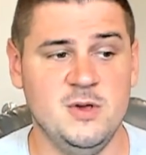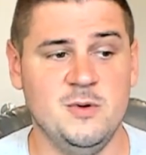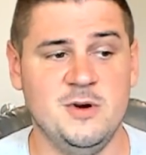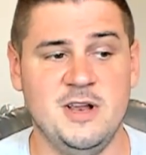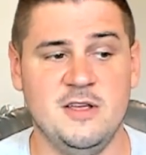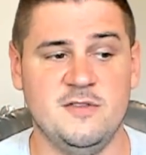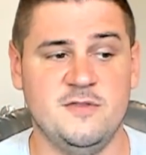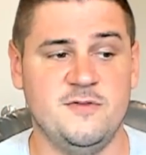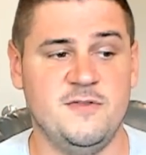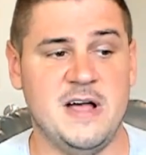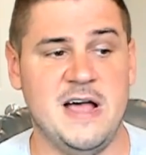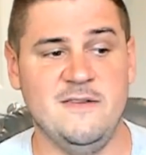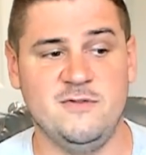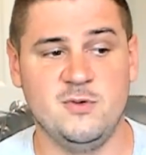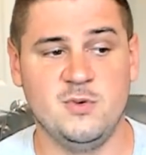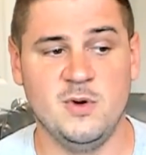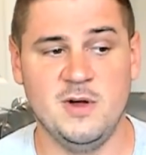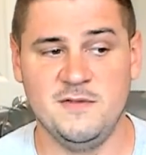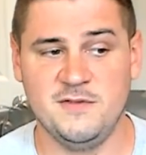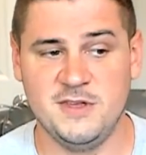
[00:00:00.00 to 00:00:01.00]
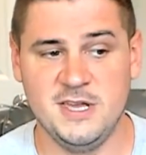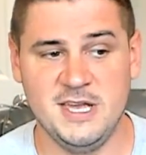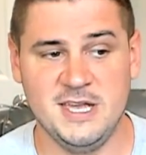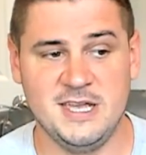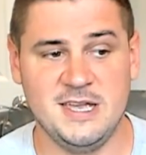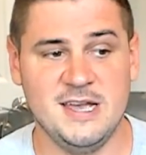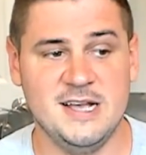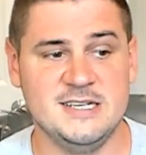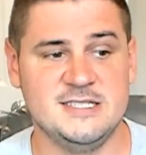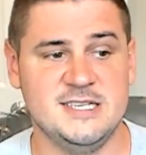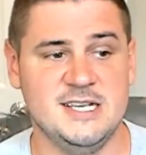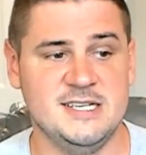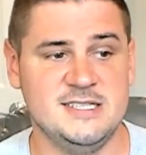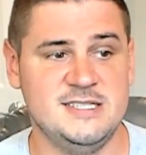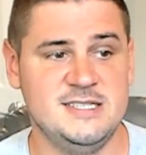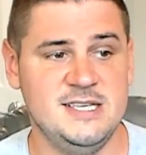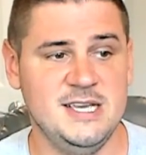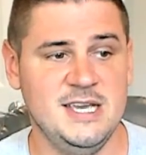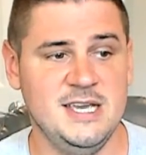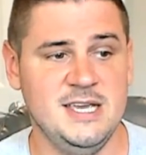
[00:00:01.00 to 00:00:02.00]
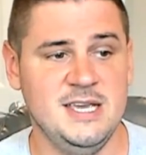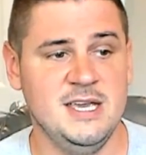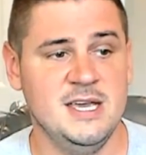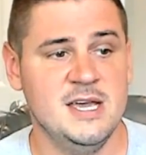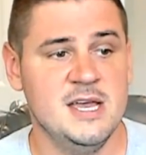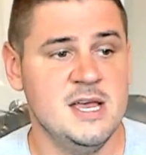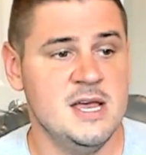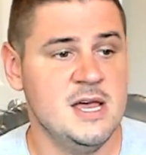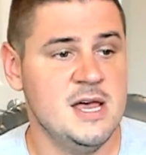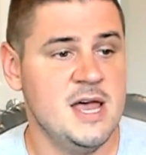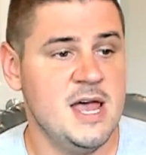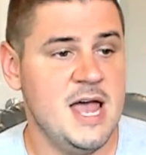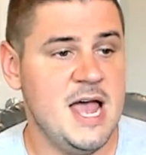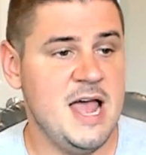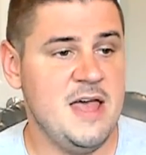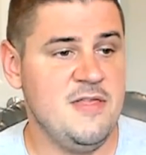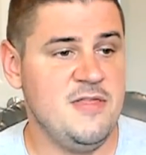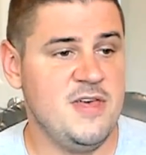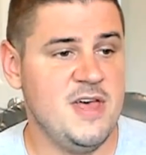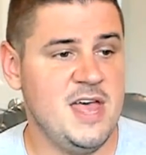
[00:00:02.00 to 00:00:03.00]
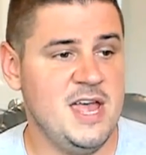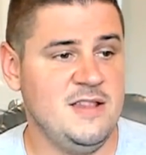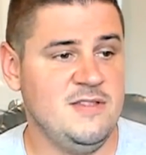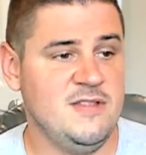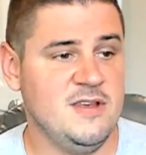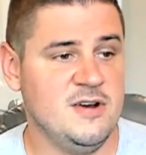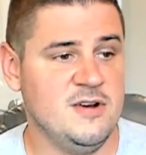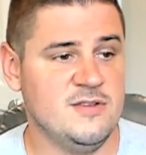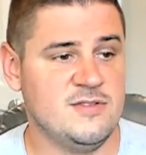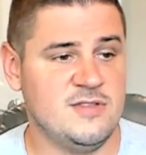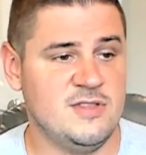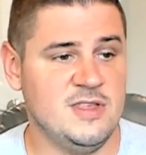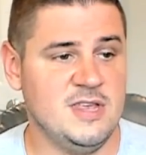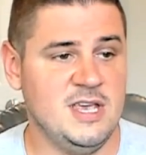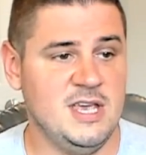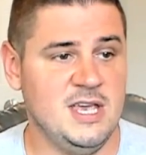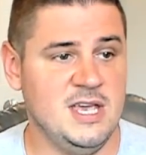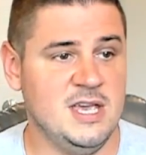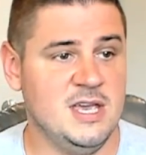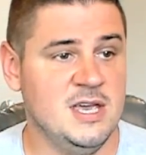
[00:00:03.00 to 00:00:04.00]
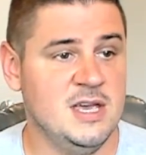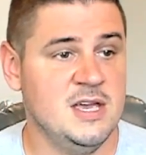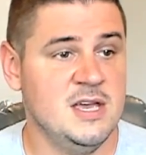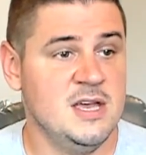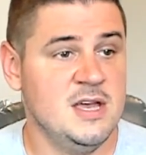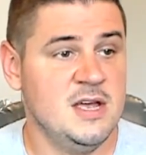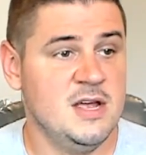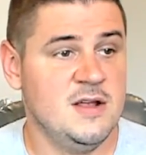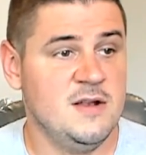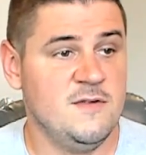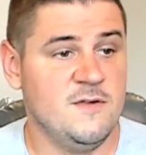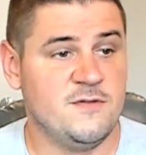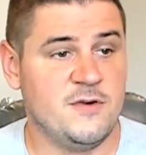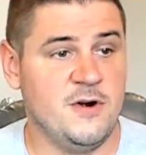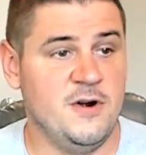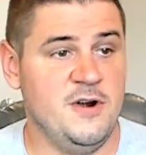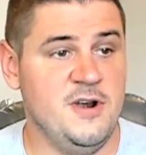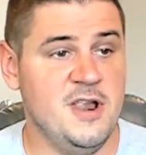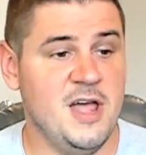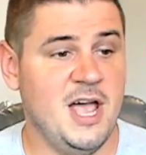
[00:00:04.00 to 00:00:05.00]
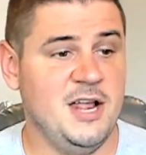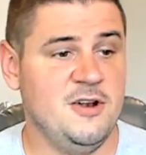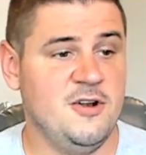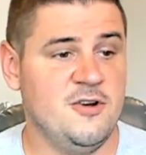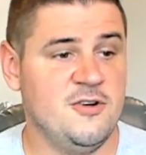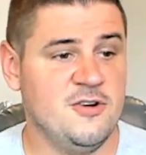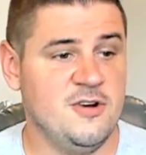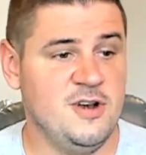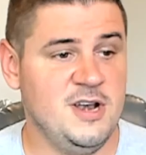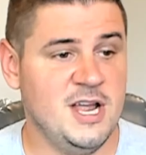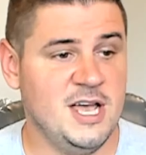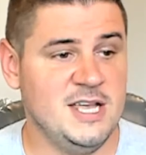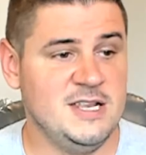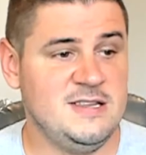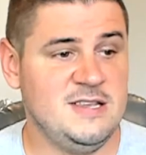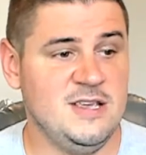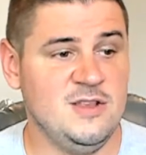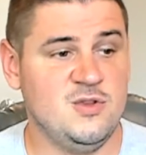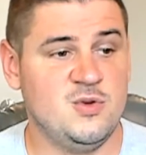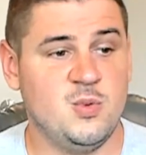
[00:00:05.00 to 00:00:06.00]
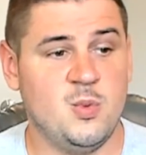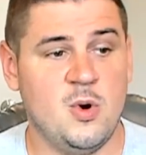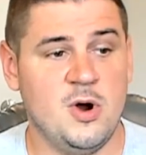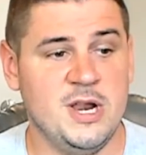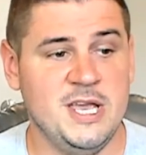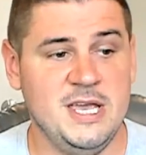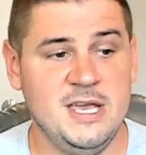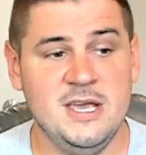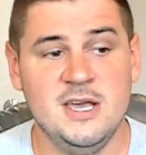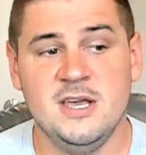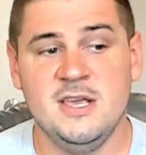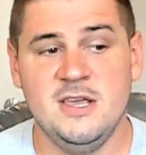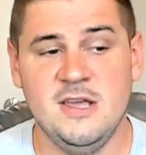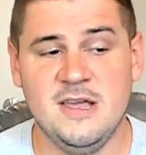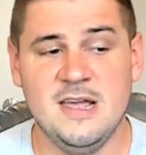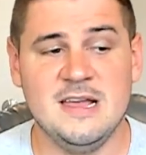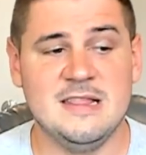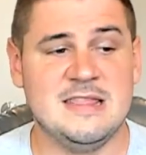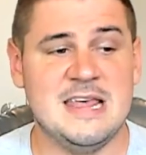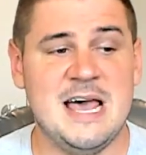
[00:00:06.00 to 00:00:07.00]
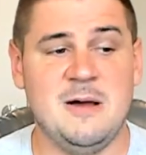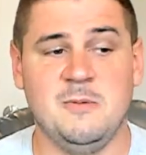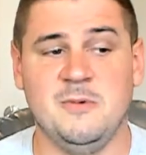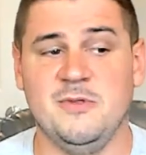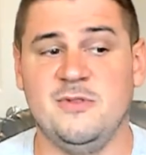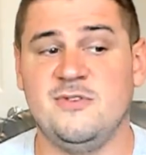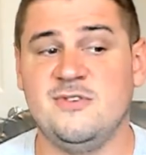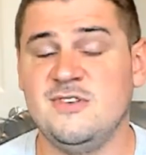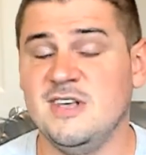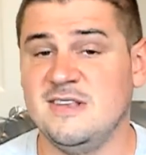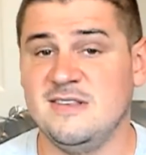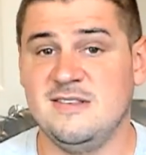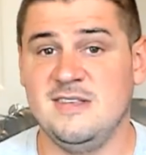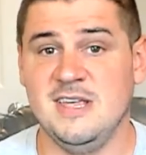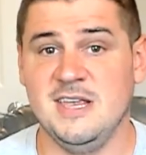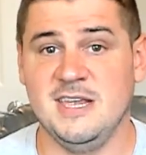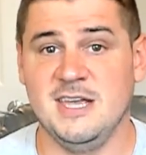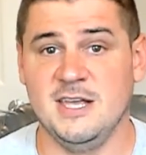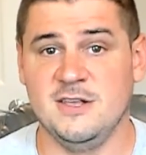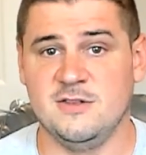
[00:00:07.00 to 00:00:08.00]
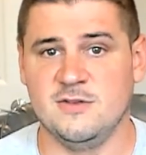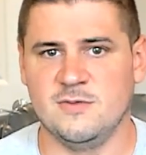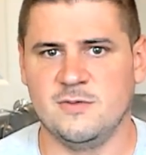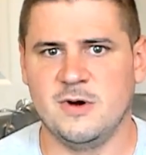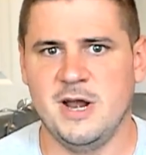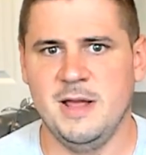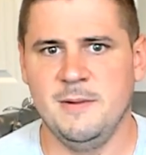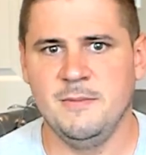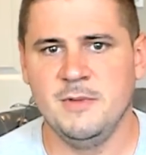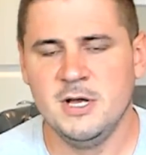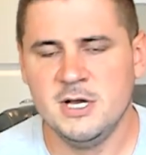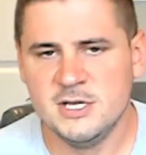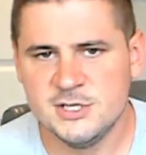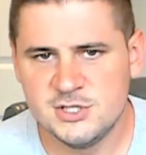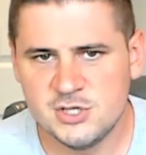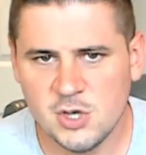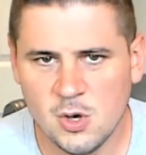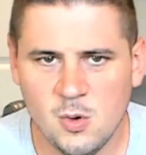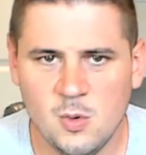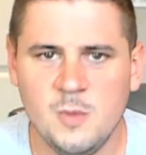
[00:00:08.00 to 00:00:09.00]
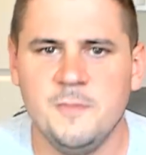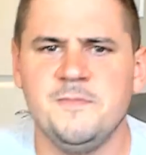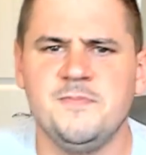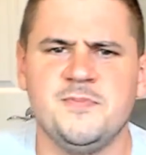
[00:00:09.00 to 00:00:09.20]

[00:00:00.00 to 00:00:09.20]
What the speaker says: and has 512 gig SSD. And then there's for 919.20, you get that with 16 gigs of RAM. So